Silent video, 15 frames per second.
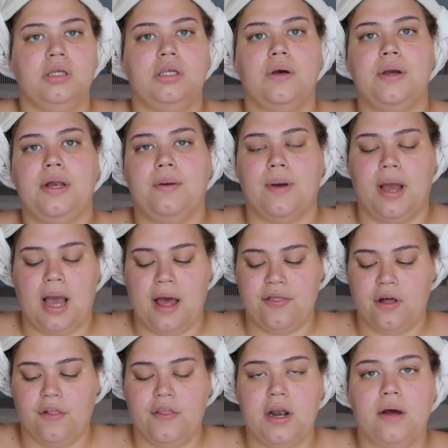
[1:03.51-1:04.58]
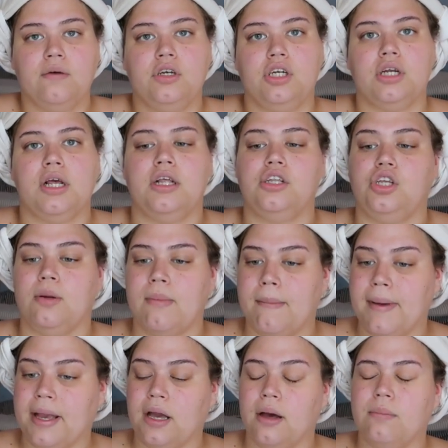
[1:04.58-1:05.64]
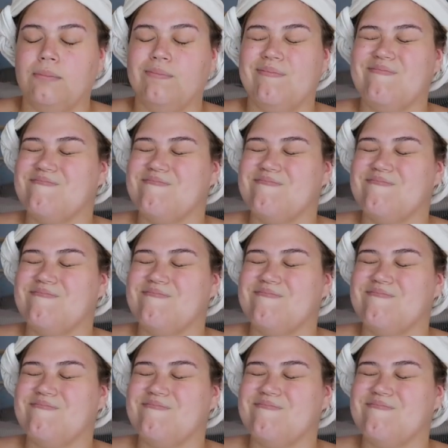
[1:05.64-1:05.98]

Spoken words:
So anyway, I thought that I would just do my makeup,